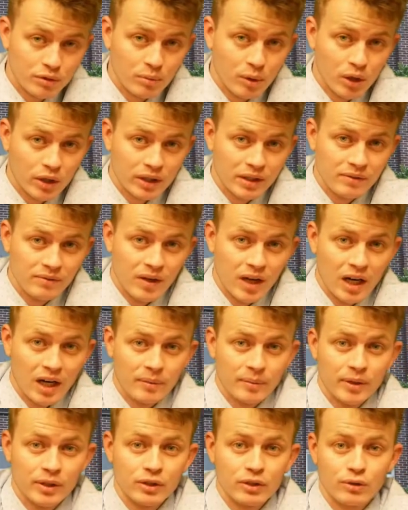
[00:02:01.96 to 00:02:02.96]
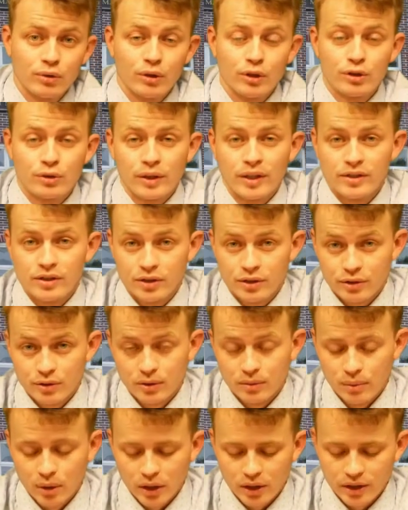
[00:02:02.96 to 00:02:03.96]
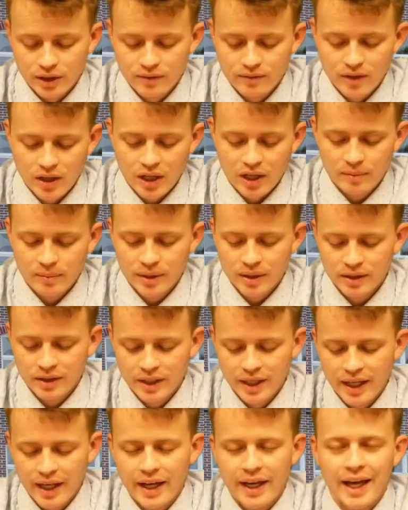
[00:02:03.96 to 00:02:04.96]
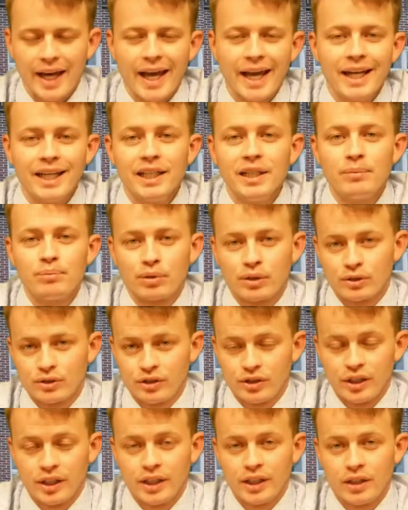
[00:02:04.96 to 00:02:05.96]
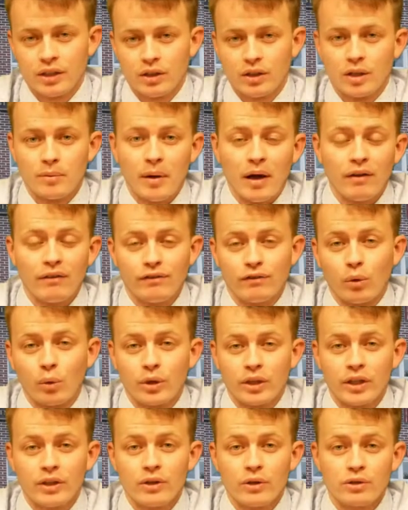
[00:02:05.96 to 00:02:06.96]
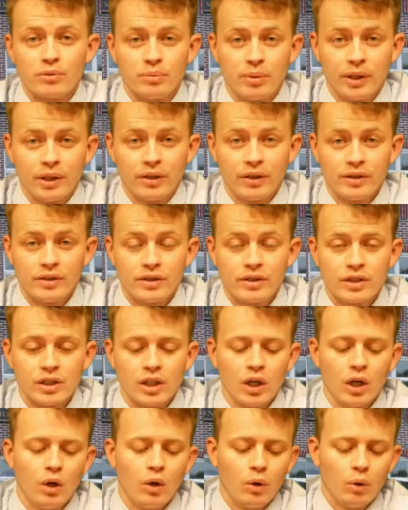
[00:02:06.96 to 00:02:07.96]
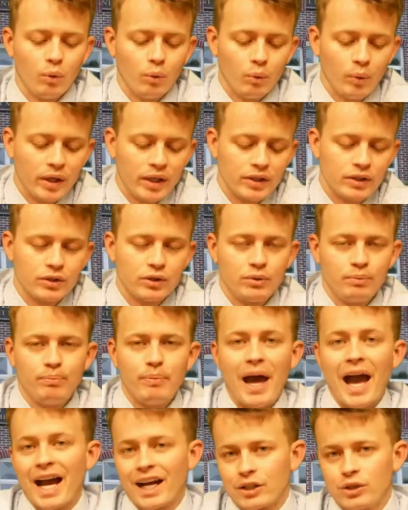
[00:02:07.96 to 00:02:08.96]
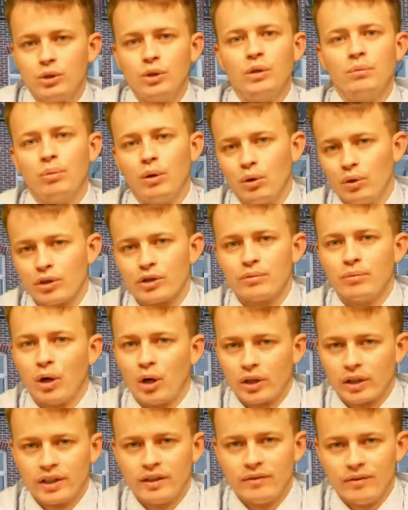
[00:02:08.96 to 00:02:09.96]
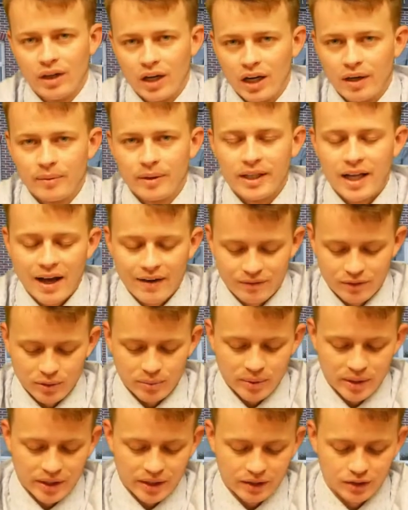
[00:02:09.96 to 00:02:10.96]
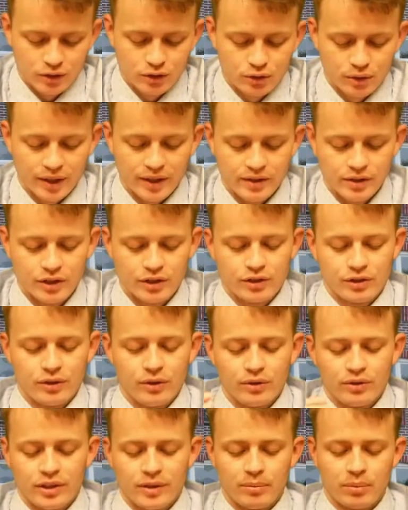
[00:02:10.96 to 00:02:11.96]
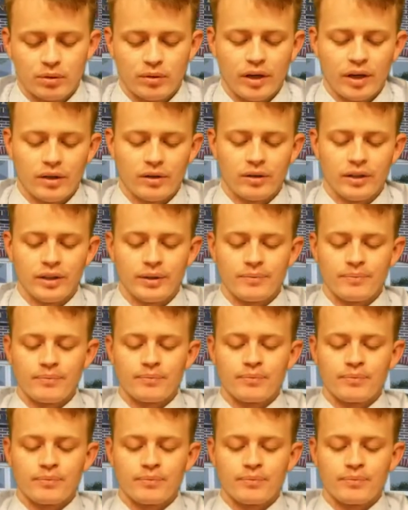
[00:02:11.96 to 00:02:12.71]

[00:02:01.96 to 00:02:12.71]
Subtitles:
market environment to a transitional market environment, 80% or about 40 of those periods went back to a bullish market environment after being transitional temporarily.